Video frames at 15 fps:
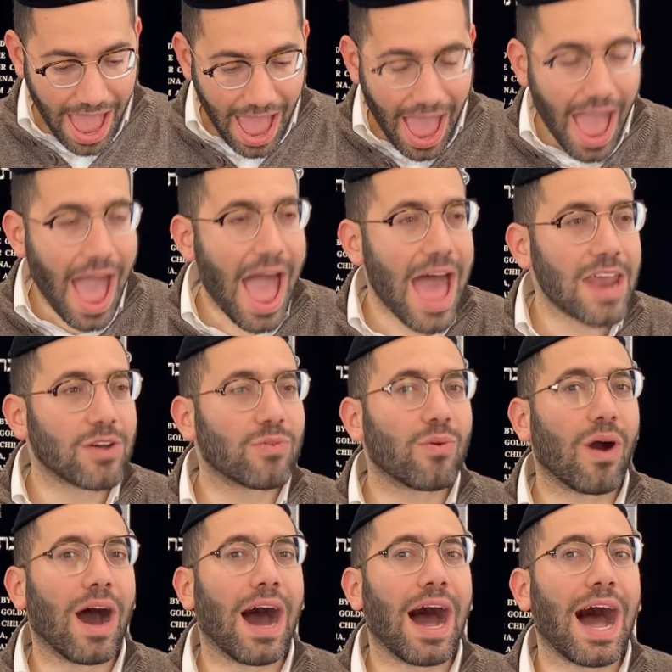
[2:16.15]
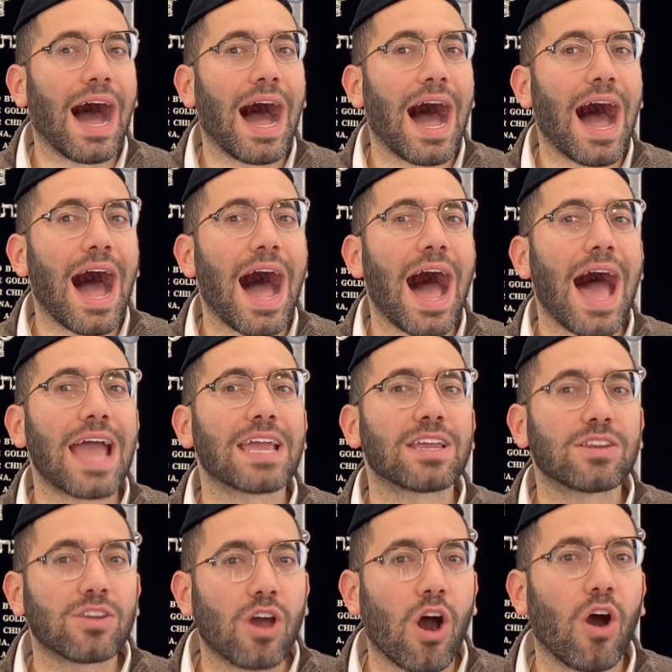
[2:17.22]
how do I
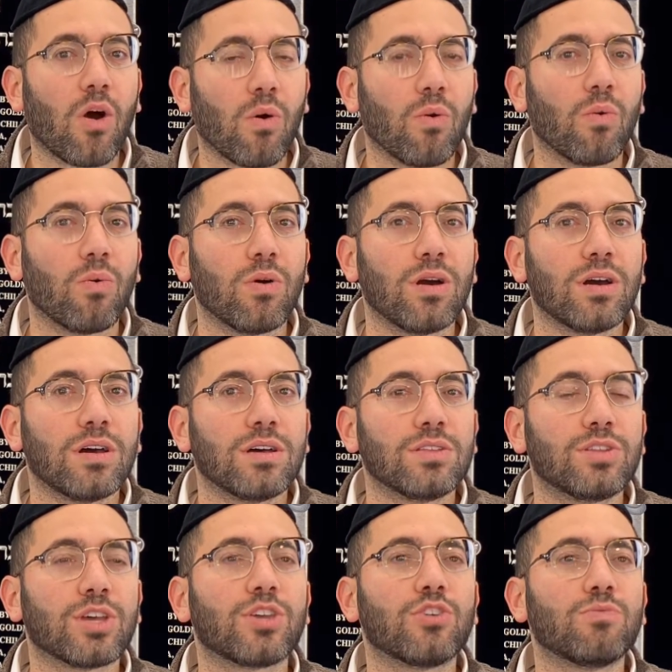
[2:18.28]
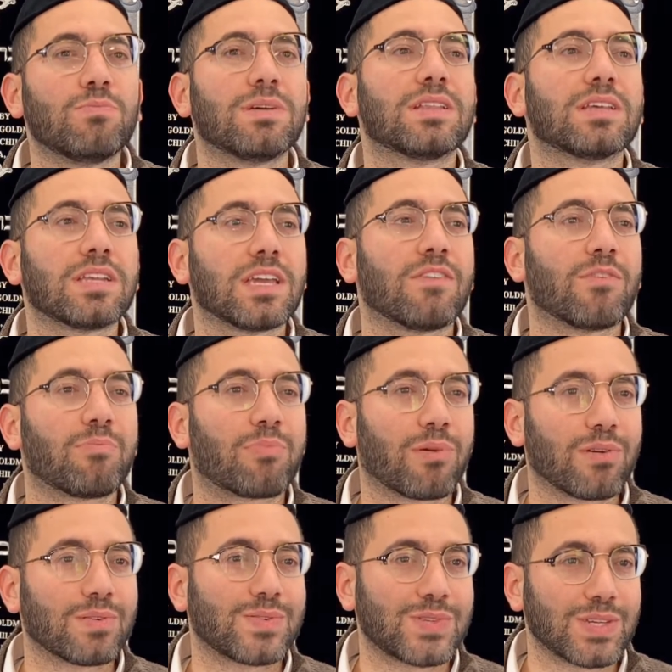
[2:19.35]
know the humility of a
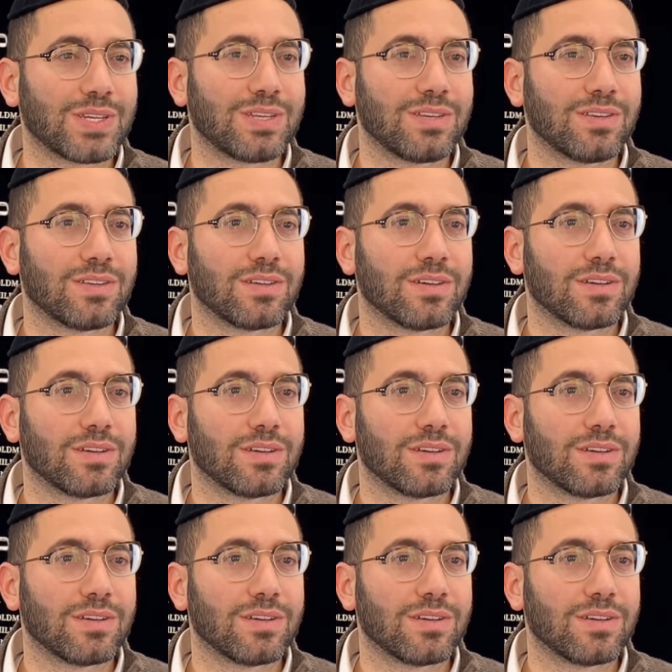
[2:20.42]
person?